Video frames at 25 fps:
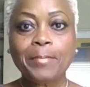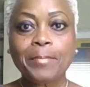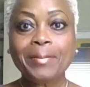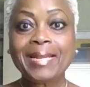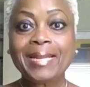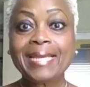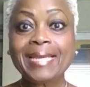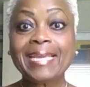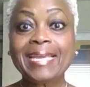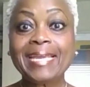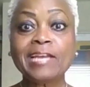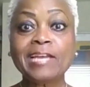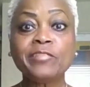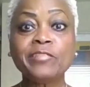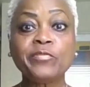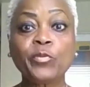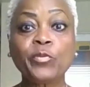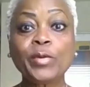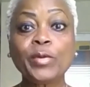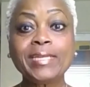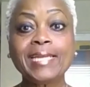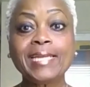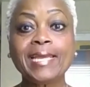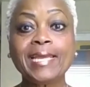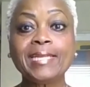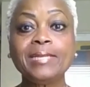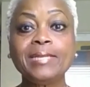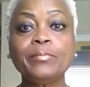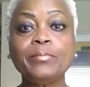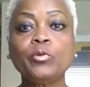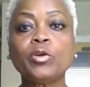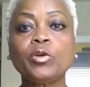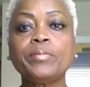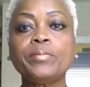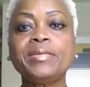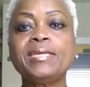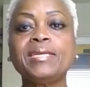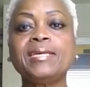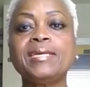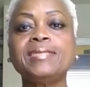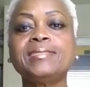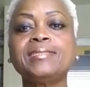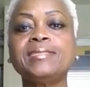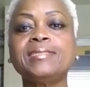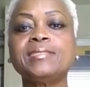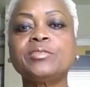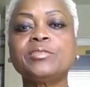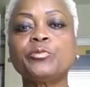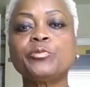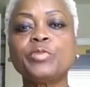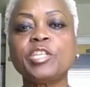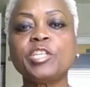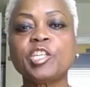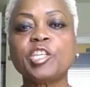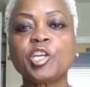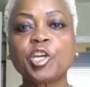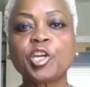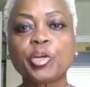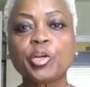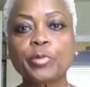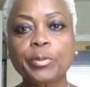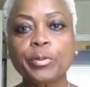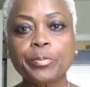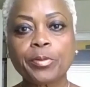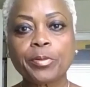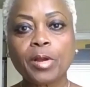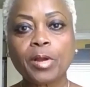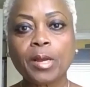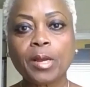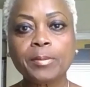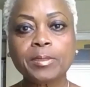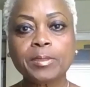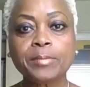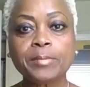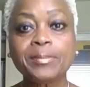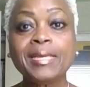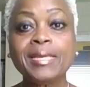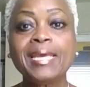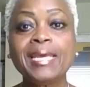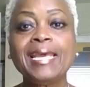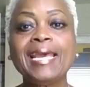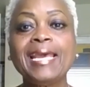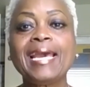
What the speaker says: I can't avoid it anymore because it's a recurring problem